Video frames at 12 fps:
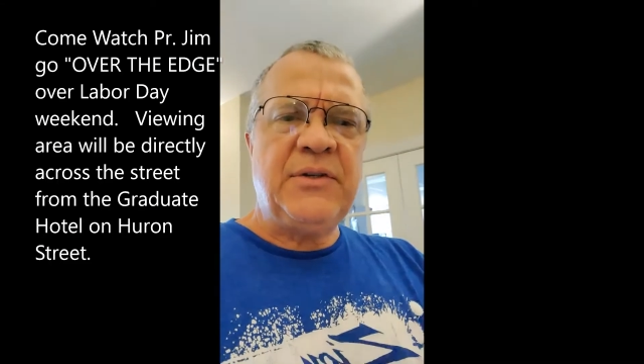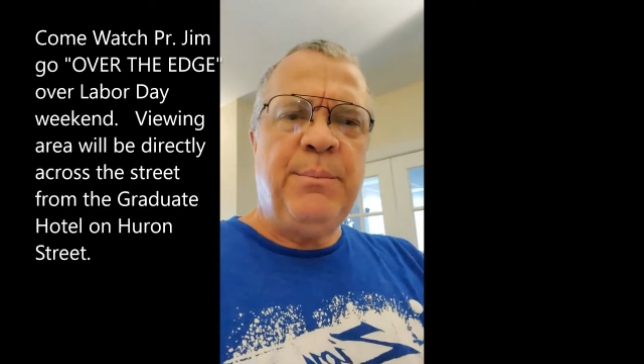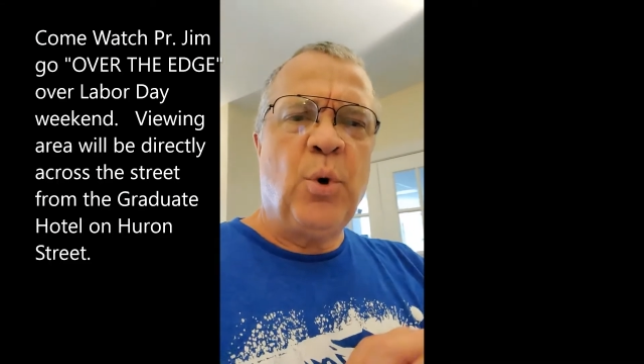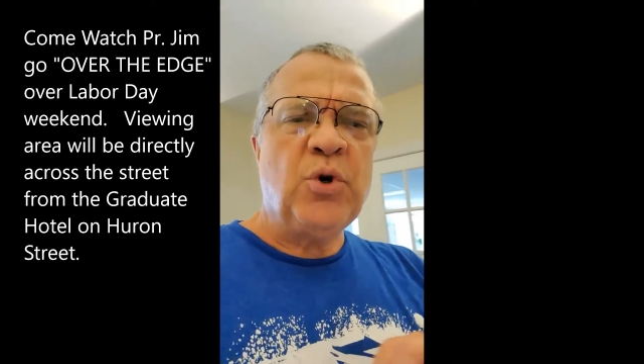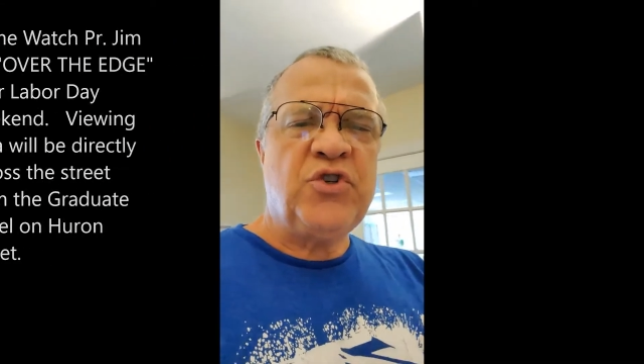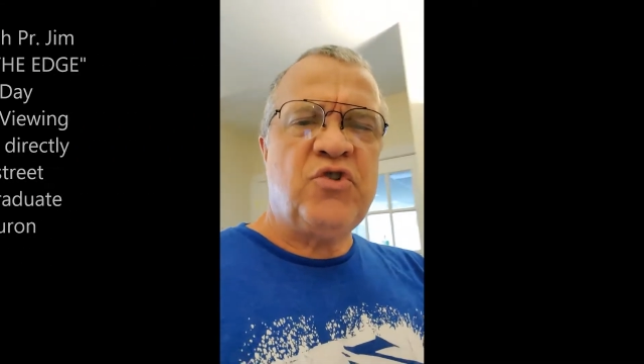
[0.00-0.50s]
some
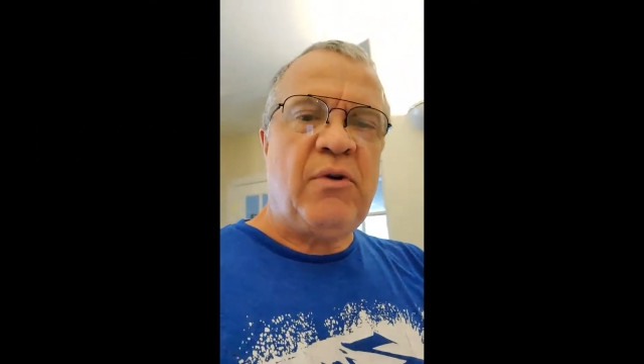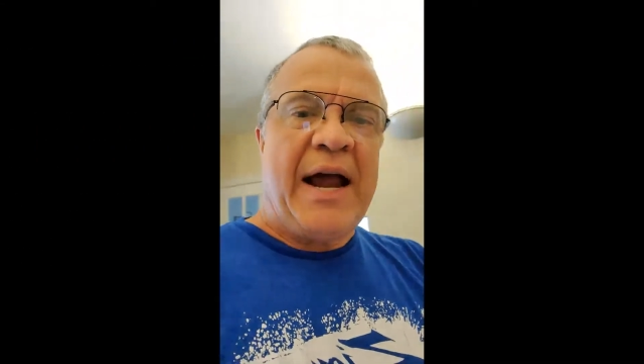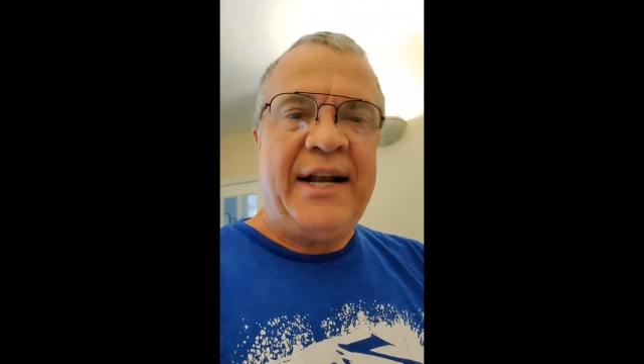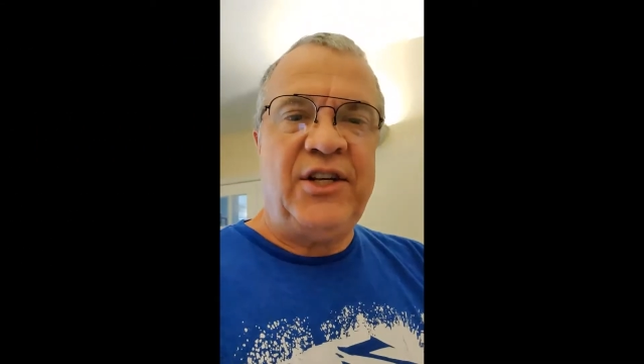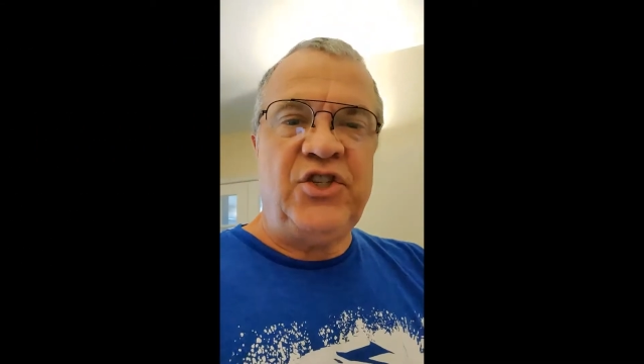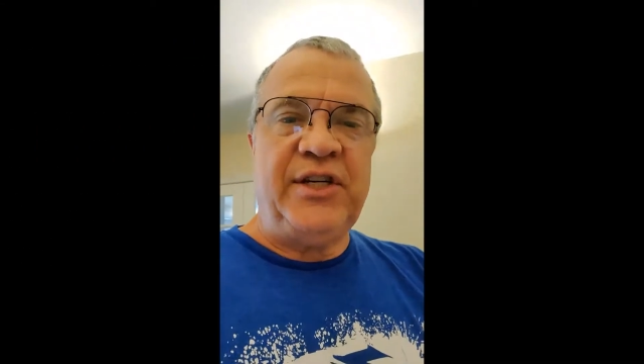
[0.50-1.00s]
more
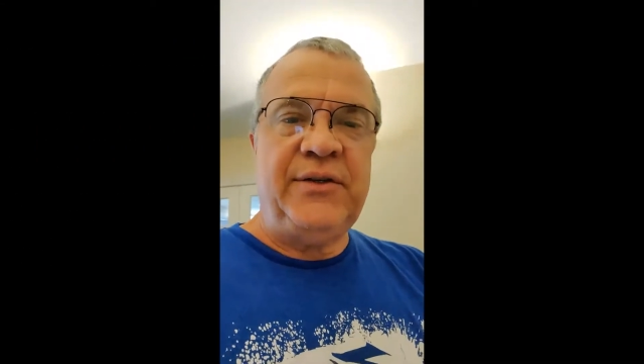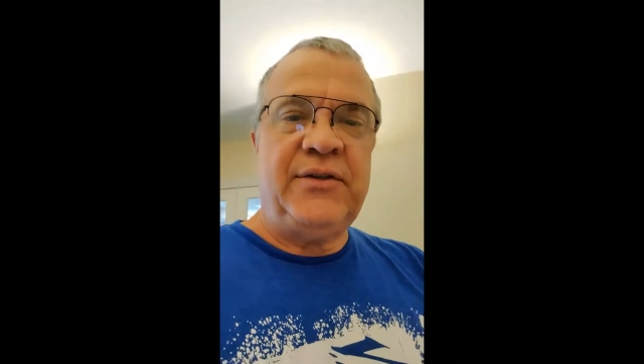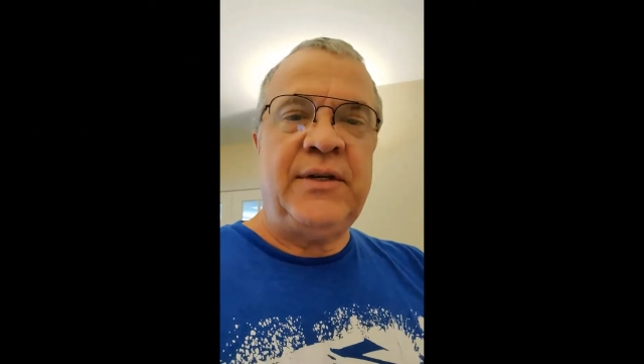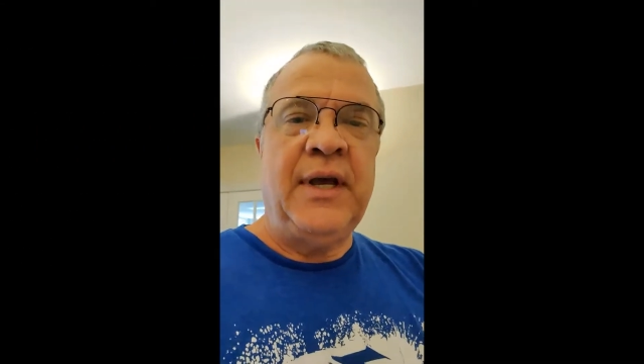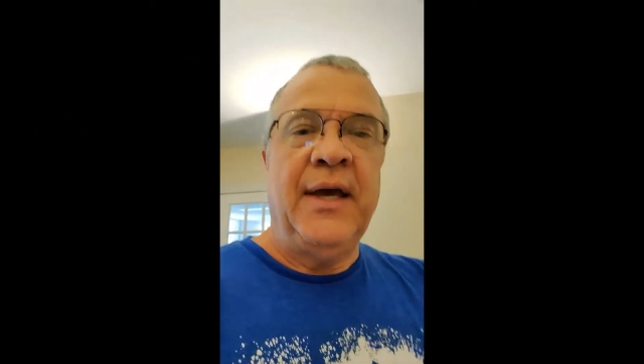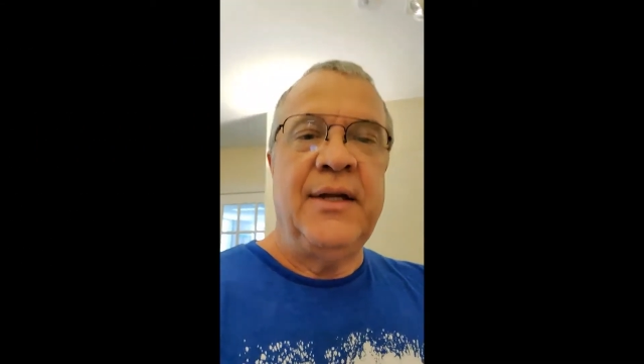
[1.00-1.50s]

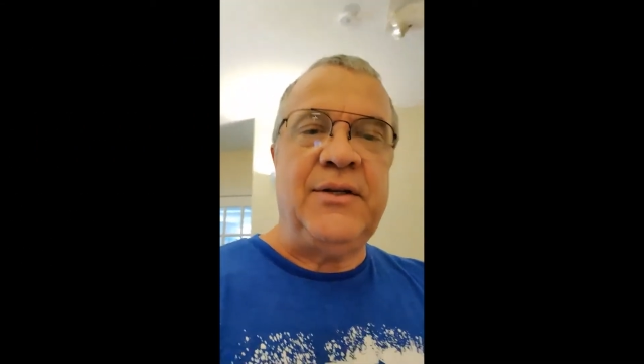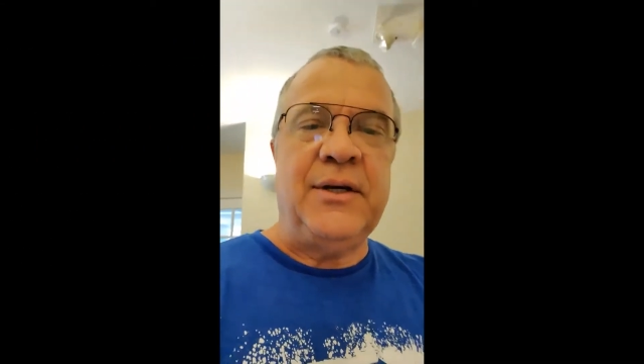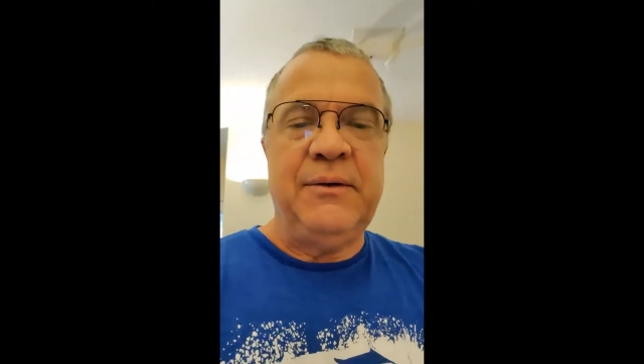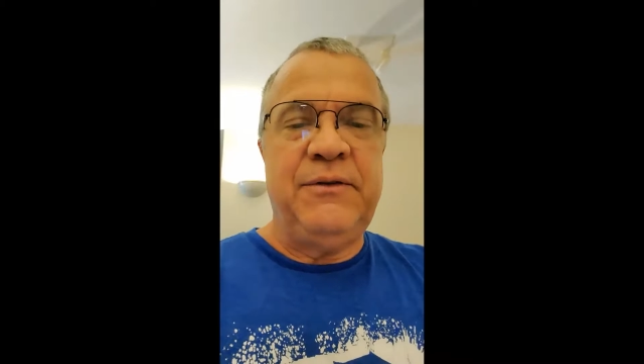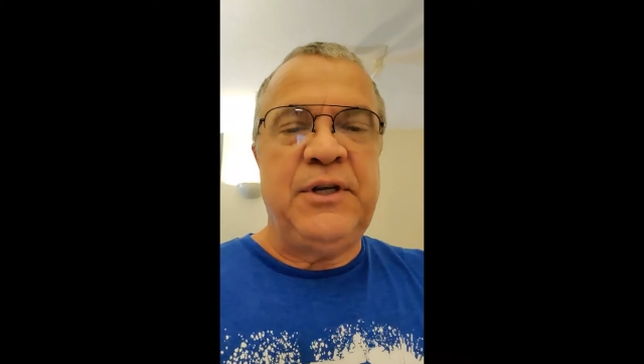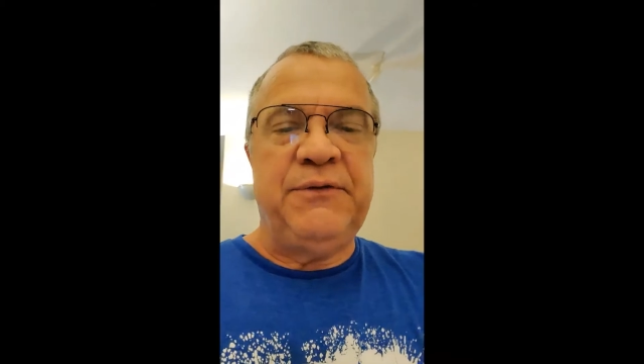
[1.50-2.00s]
strategies
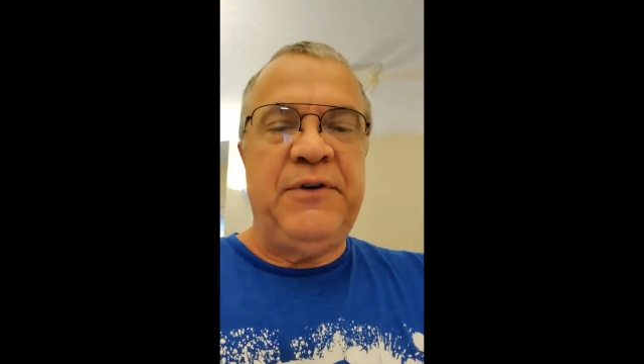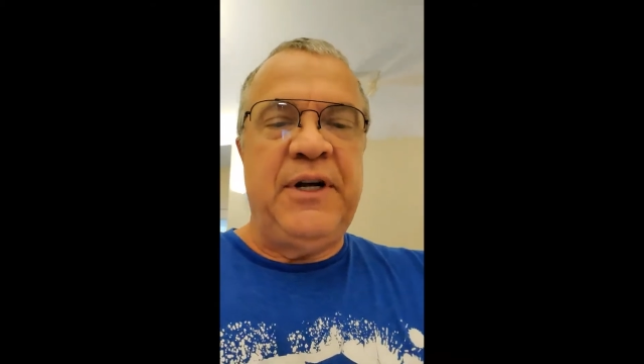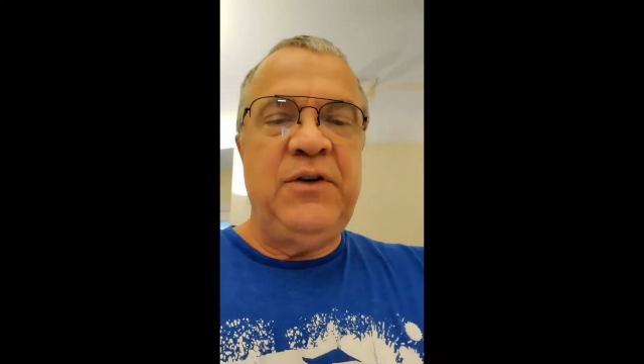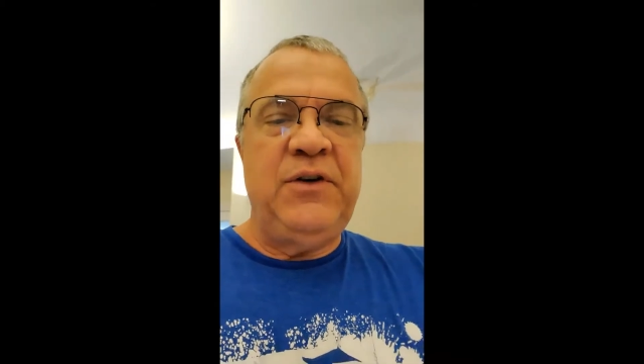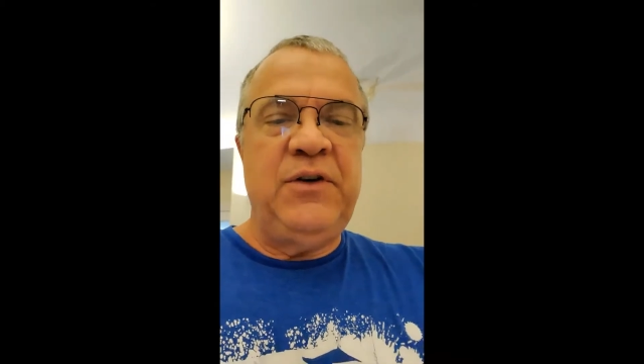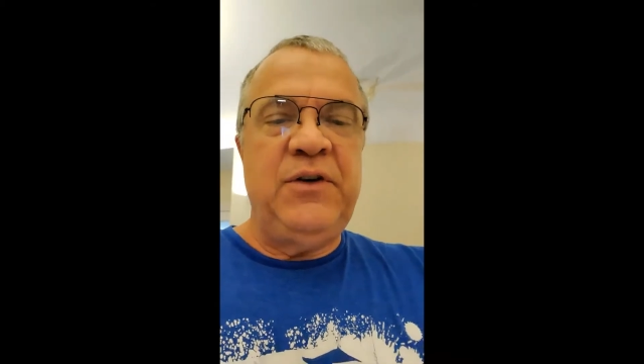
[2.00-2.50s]
to
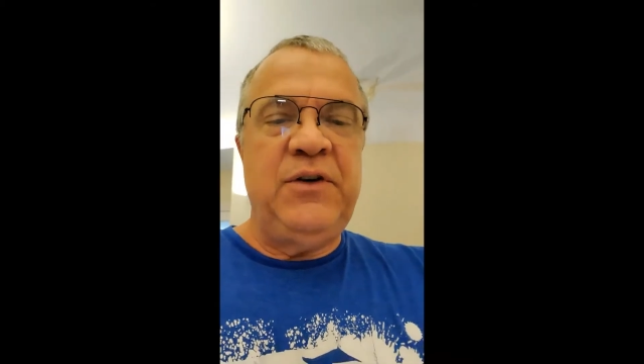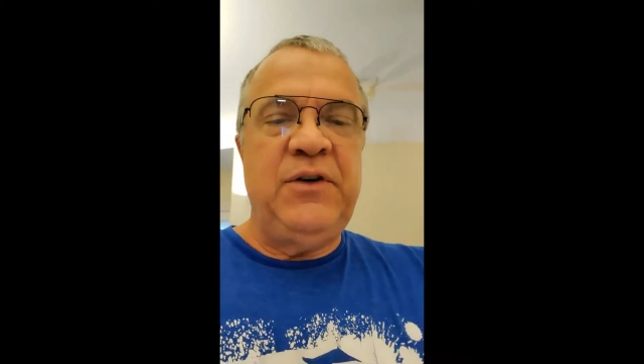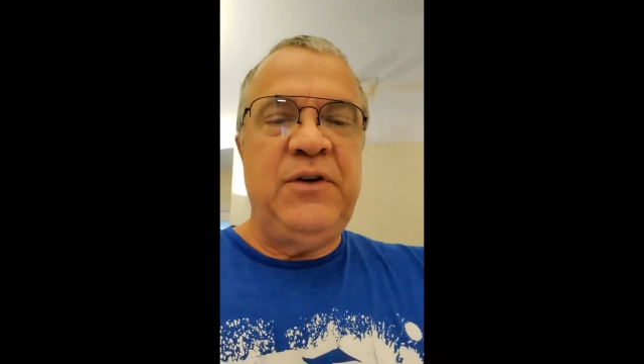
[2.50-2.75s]
fundraise.